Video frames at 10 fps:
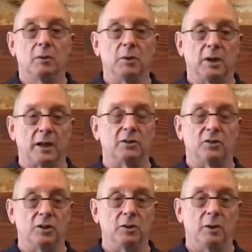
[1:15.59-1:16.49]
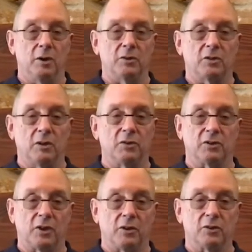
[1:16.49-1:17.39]
We'd like to see you here at
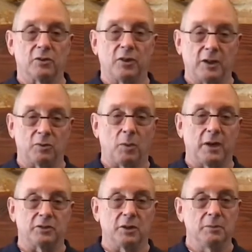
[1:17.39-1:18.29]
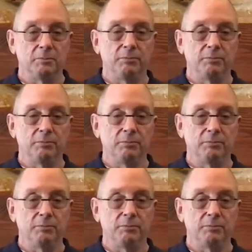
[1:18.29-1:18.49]
Sunfish Cellars. Thanks for watching.